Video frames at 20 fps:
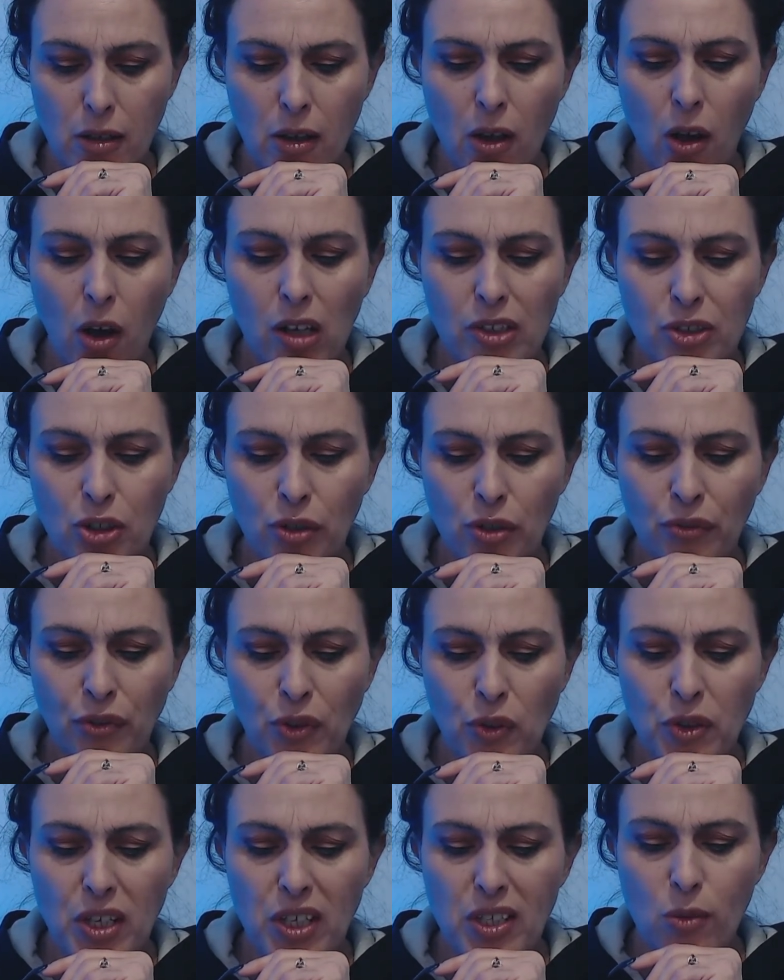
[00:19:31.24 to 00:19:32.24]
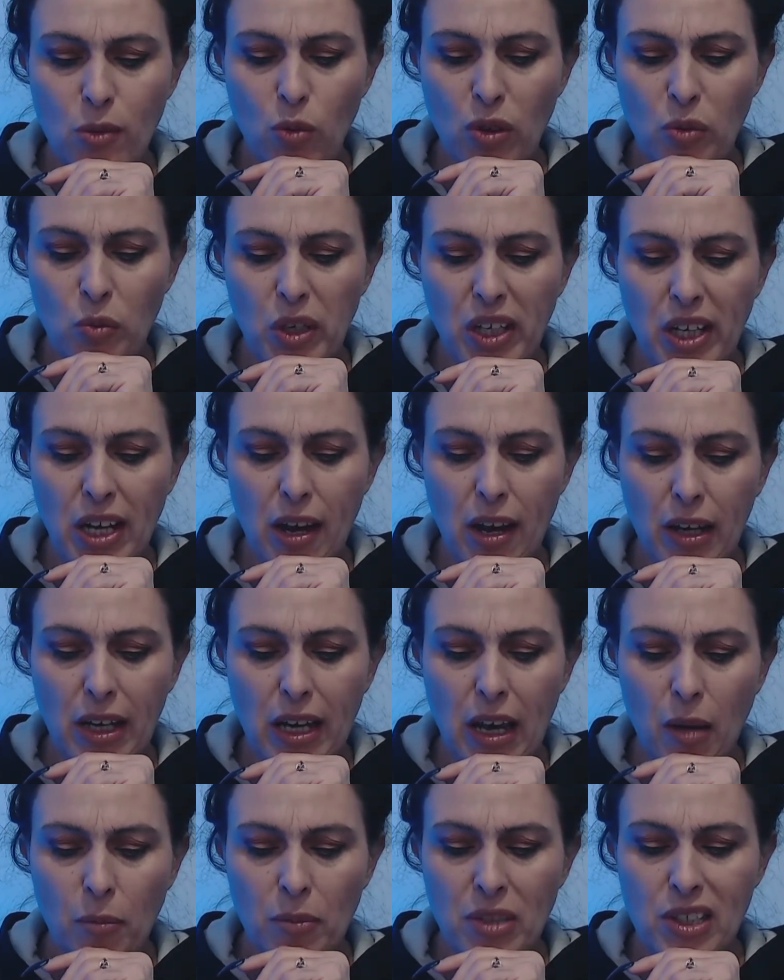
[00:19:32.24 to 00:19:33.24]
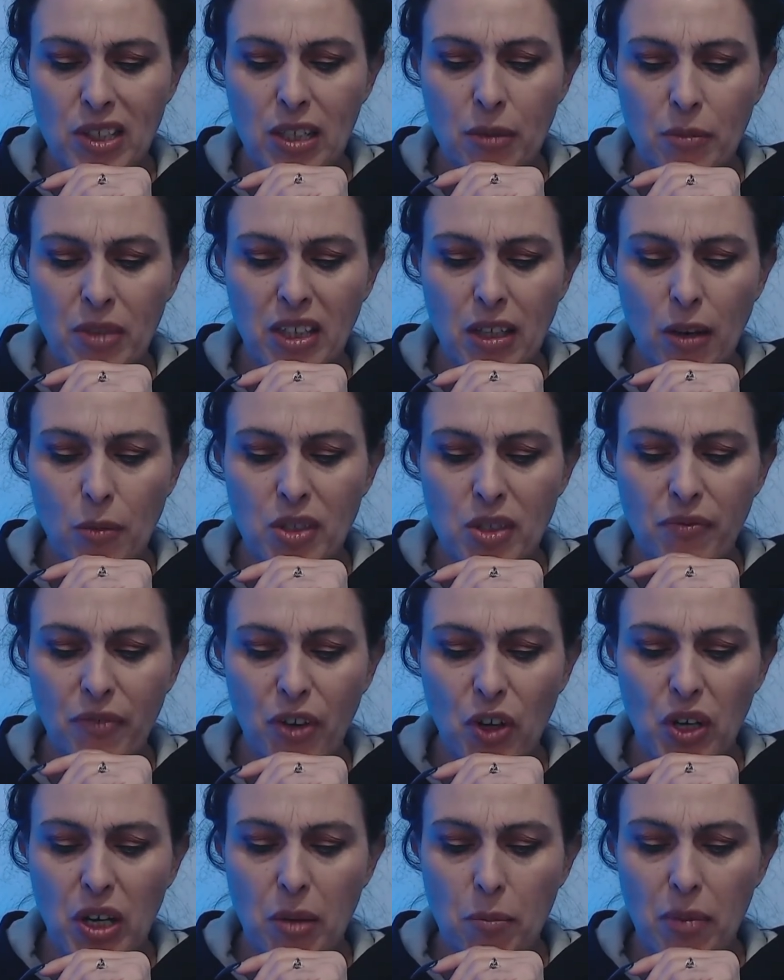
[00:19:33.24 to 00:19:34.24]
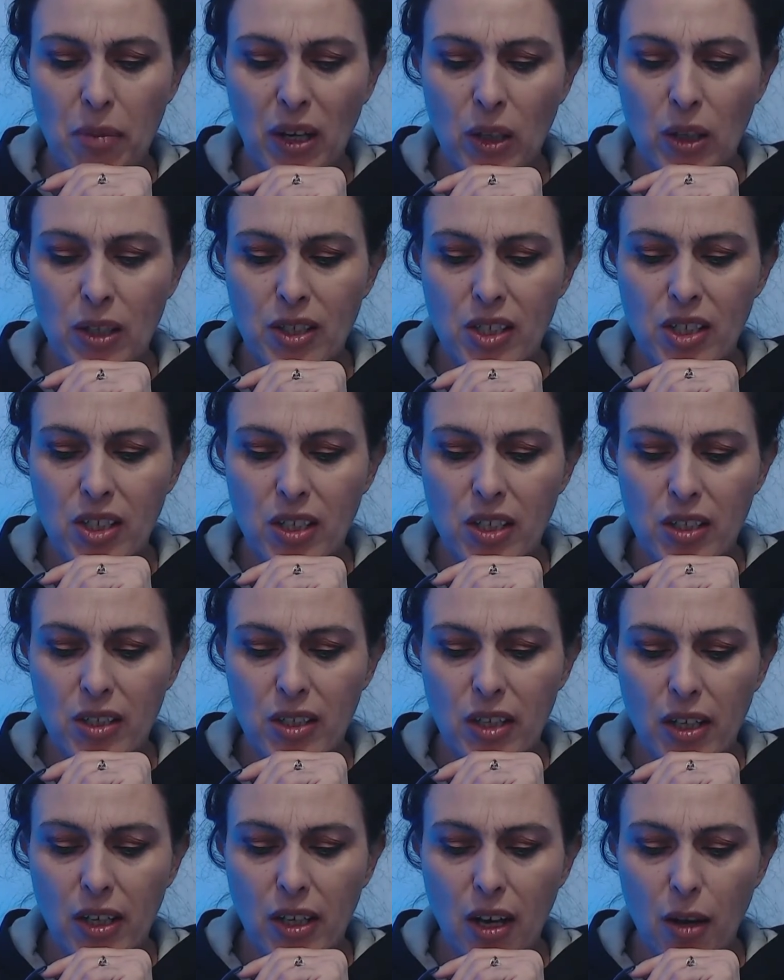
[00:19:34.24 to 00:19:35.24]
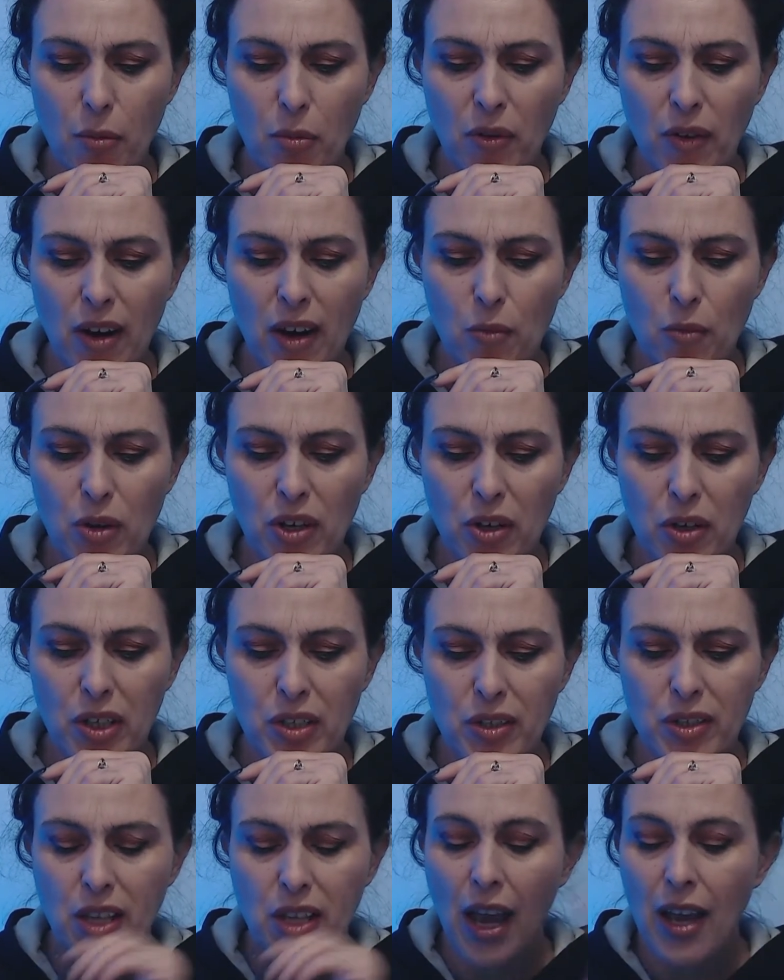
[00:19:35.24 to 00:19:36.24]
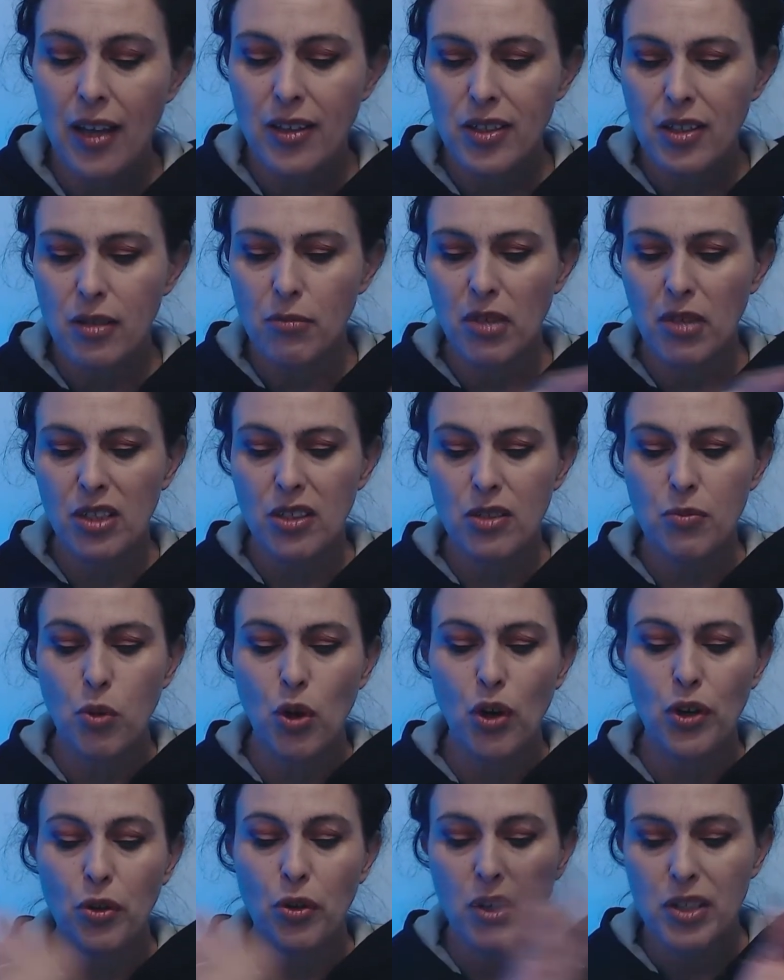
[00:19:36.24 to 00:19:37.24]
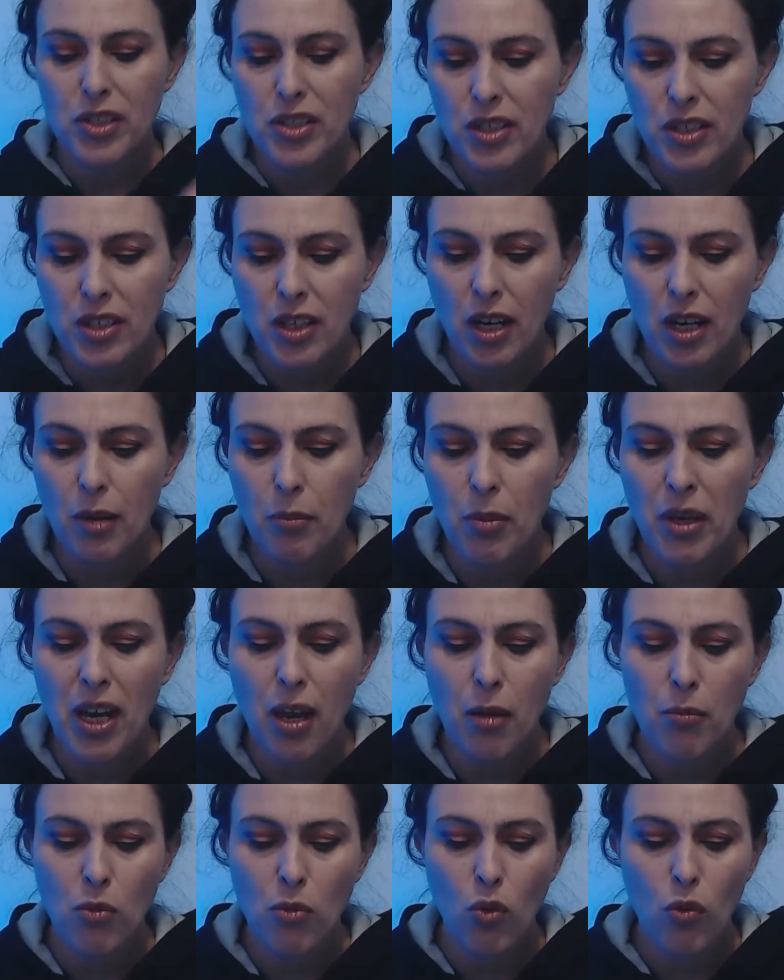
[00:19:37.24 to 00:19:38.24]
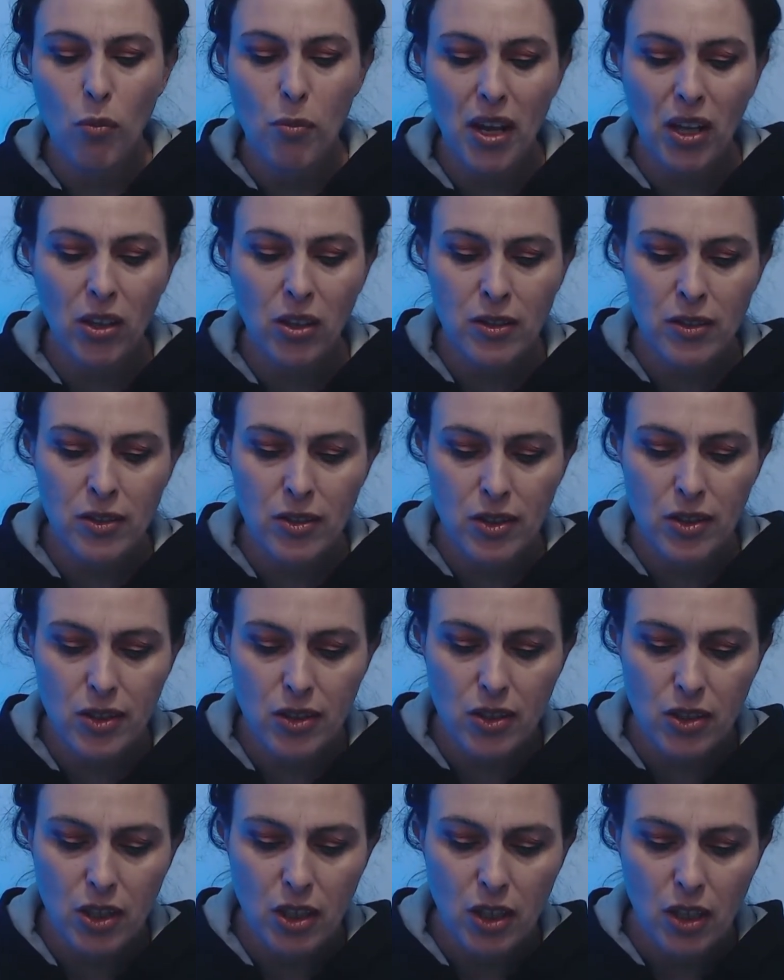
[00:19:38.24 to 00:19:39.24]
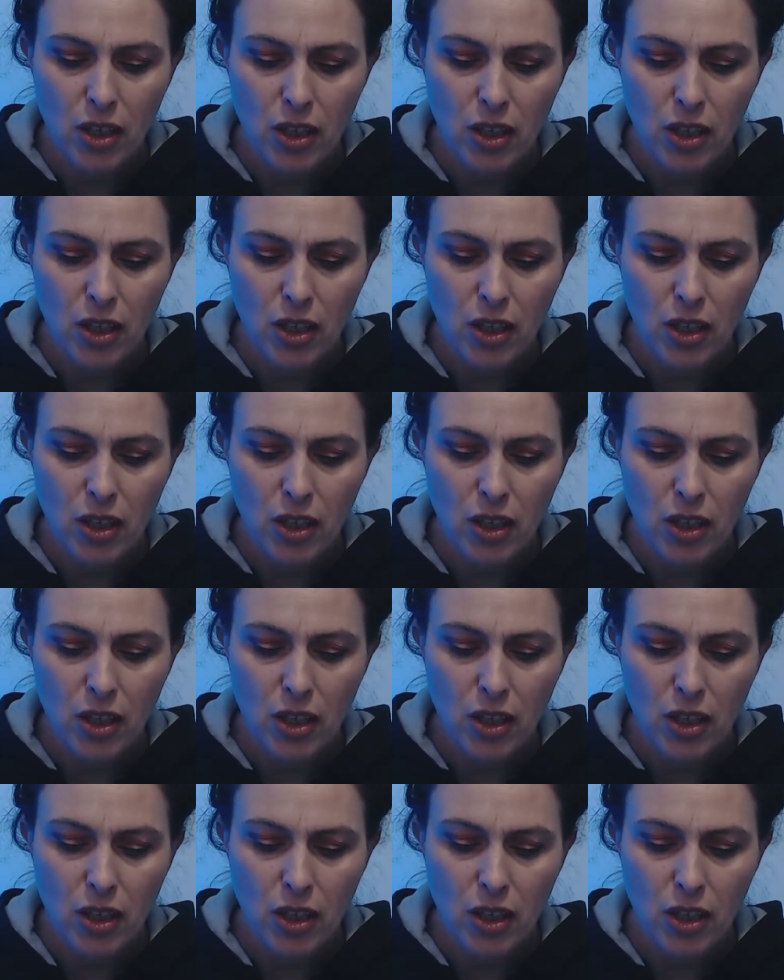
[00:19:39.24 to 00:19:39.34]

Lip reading: I do feel there's a win-win outcome, and something that was very imbalanced, it is going to come around where it is as the months progress. It's going to become more balanced.